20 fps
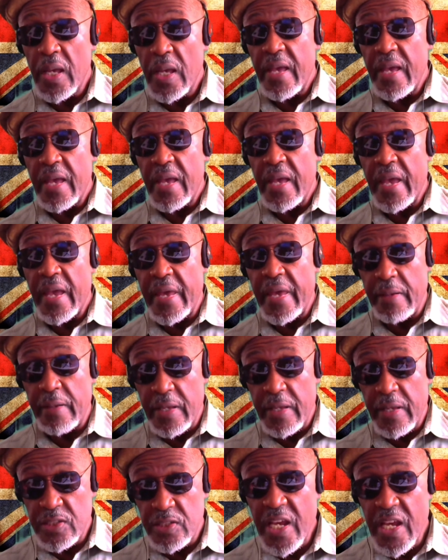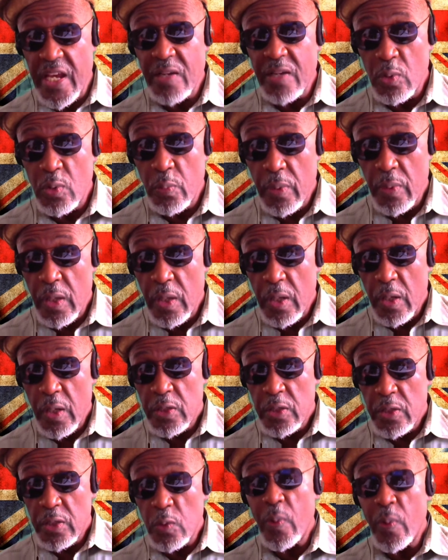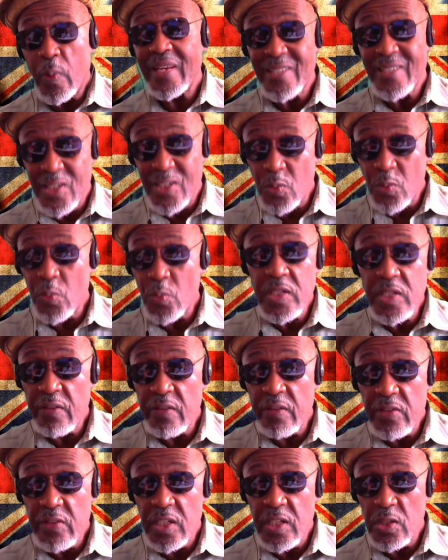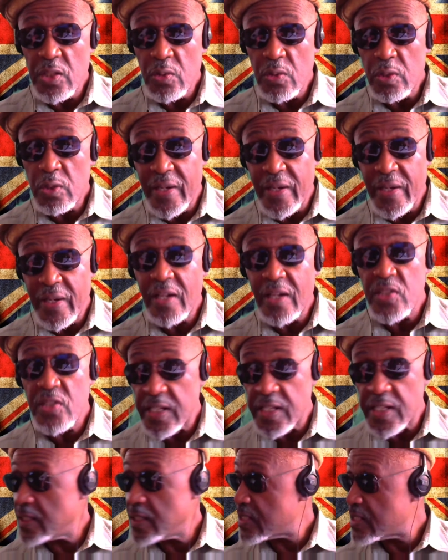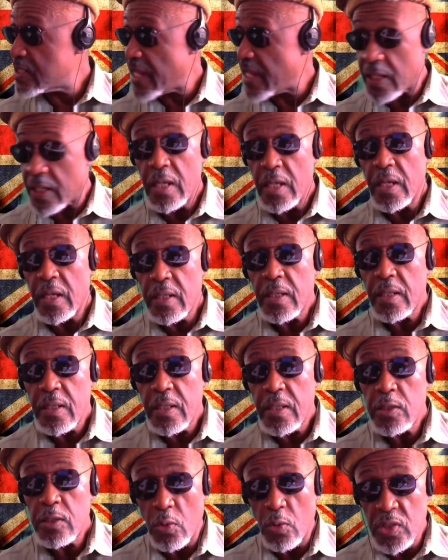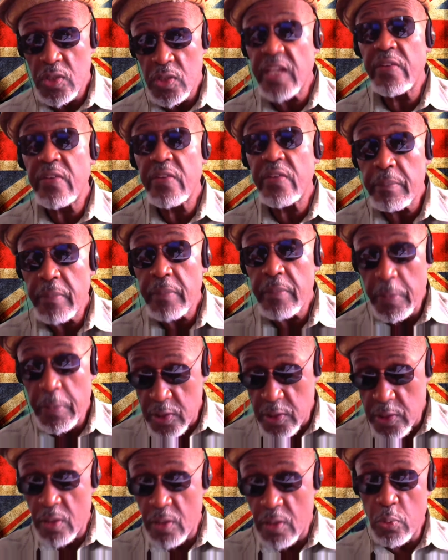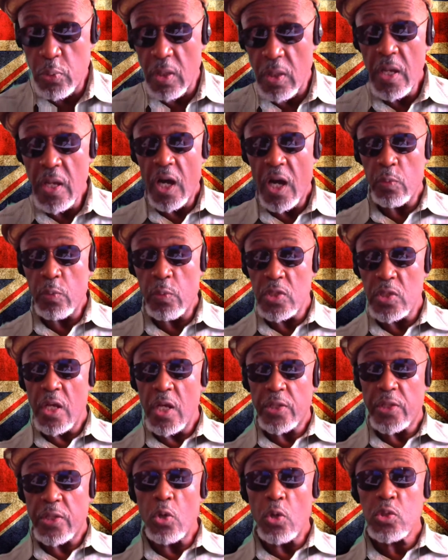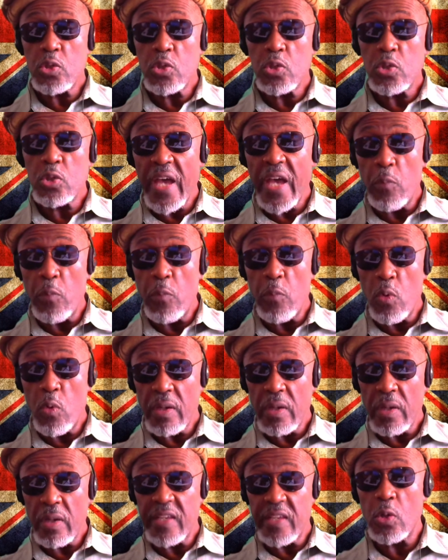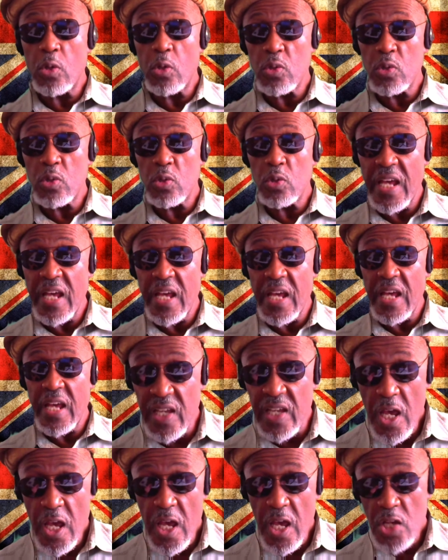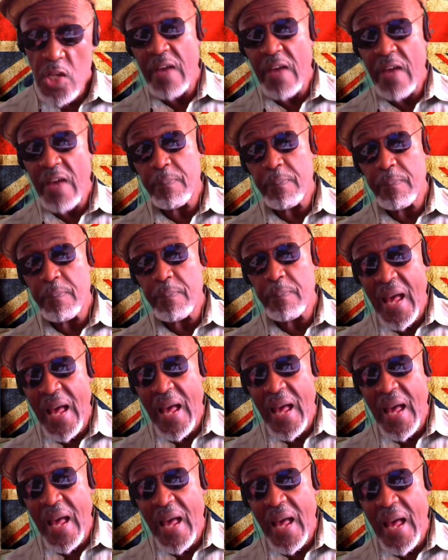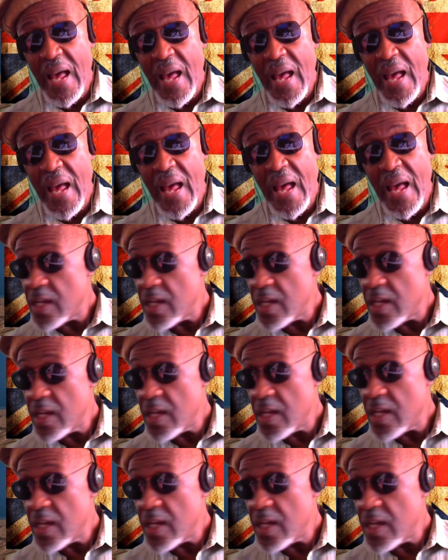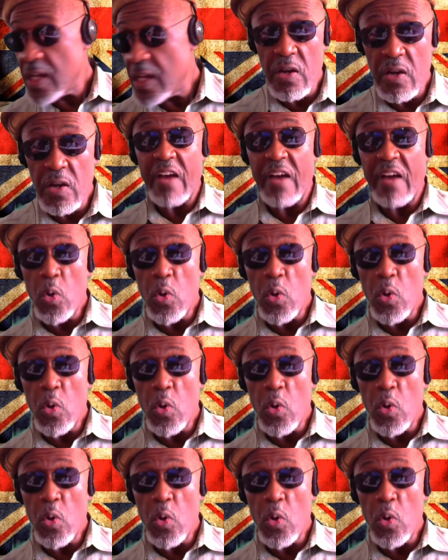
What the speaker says: in general, the way the Sunnis give it to you, the way I understand it is like, give it to the poor. Those who have more give to those who have less. So you have a balance. Because if you have because if you have more